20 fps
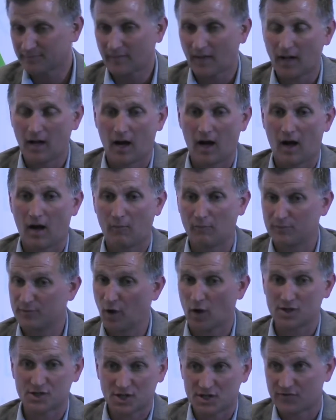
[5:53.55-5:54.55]

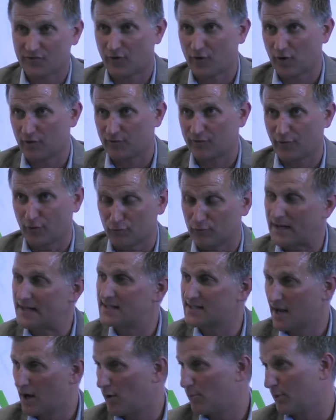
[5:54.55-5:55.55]
not just for
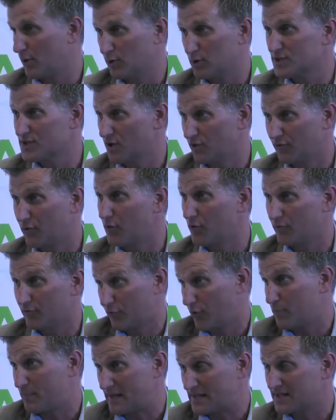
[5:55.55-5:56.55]
retail, but also
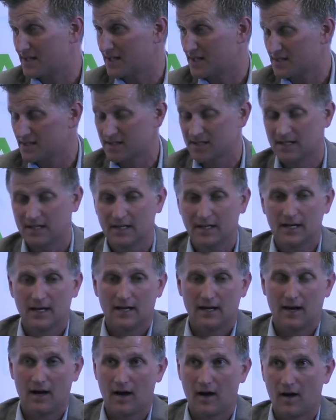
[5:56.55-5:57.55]
for business.
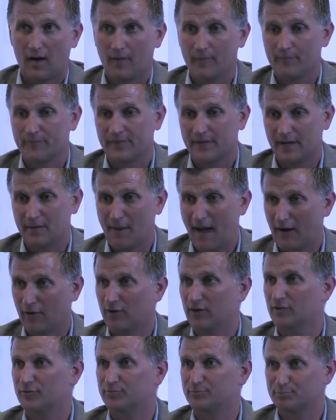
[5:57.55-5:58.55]
The
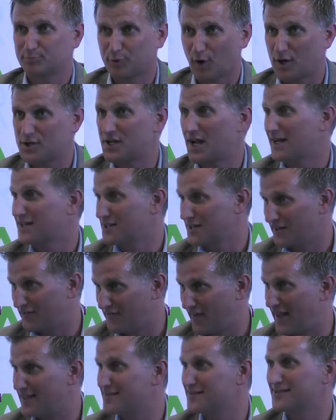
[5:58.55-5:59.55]
amount of projects and
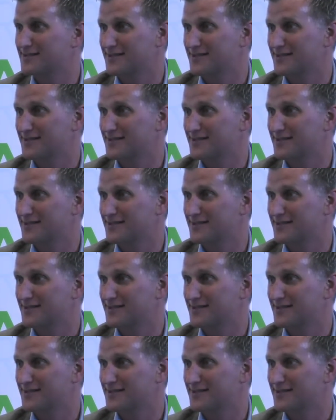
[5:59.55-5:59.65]
events